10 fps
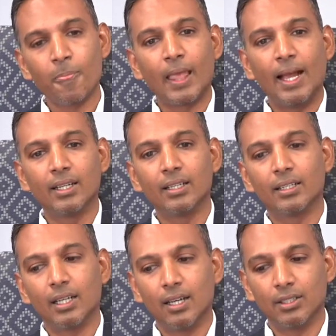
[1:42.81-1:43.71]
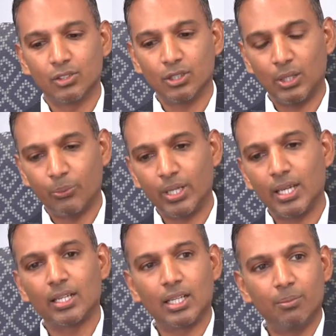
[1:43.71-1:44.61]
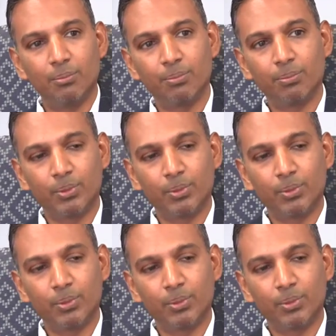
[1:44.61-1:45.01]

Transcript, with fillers: and so that we can come